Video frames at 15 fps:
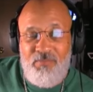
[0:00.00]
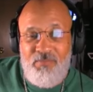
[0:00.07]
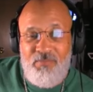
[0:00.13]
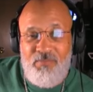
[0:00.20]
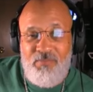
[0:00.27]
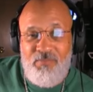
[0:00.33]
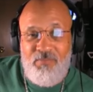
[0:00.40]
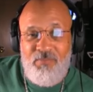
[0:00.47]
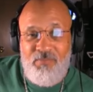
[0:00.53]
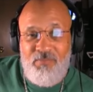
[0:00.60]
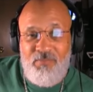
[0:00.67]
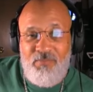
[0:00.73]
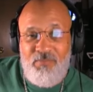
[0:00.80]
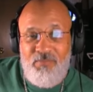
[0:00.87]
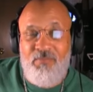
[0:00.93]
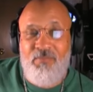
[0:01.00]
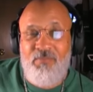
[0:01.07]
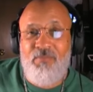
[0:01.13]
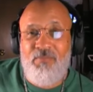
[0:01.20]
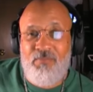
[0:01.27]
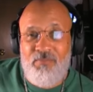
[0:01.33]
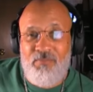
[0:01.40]

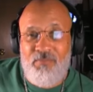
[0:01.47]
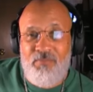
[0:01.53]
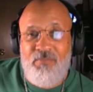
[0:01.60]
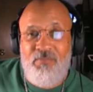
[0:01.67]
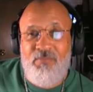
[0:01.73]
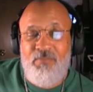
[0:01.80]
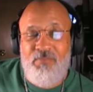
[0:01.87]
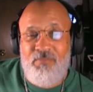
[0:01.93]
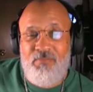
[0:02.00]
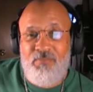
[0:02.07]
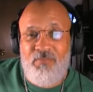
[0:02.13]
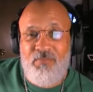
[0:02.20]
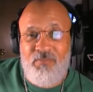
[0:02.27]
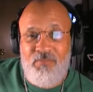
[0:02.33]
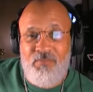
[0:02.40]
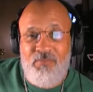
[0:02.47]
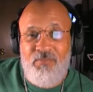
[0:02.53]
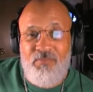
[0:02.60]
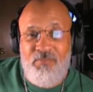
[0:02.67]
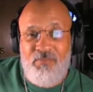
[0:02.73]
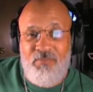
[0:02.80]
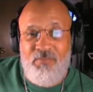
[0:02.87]

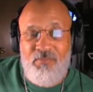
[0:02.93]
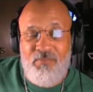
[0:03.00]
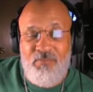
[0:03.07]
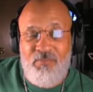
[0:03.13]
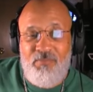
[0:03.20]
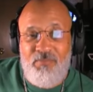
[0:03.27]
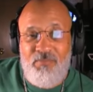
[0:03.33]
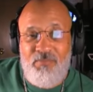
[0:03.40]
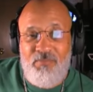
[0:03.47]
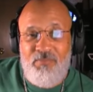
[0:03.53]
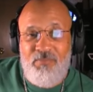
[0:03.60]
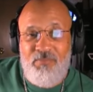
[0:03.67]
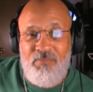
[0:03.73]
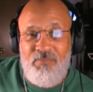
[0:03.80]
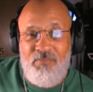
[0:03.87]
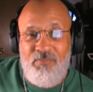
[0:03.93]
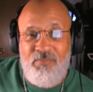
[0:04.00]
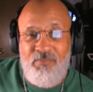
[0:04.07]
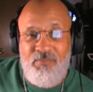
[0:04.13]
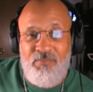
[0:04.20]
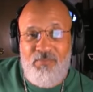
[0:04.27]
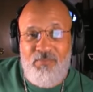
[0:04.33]

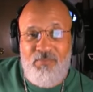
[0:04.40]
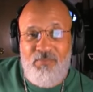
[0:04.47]
No words are spoken by the person on screen.